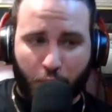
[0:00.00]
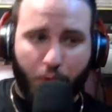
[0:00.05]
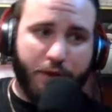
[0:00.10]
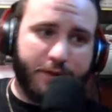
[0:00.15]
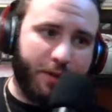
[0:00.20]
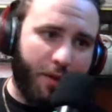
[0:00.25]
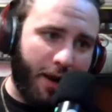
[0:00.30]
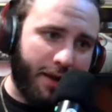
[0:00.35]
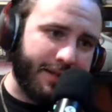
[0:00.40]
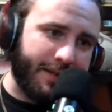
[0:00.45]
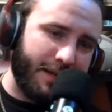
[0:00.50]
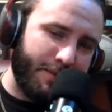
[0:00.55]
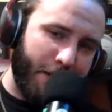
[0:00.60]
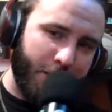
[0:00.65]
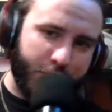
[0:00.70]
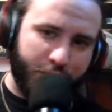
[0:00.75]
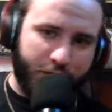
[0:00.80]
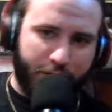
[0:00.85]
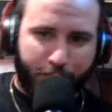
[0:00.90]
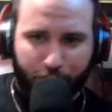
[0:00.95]
Notice how I
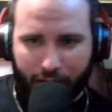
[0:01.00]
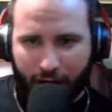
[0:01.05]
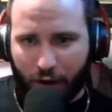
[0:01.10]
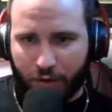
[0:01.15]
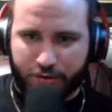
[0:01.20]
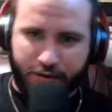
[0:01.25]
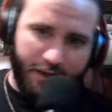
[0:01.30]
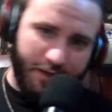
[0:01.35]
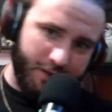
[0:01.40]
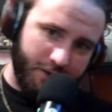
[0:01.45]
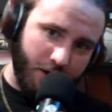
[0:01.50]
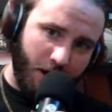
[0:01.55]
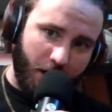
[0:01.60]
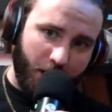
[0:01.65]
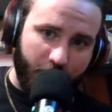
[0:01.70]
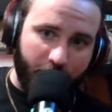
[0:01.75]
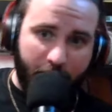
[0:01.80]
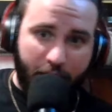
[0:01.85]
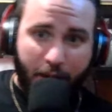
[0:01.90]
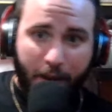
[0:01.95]
didn't mention the Browns. They
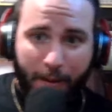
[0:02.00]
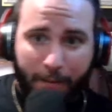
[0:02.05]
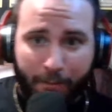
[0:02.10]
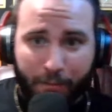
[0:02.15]
suck.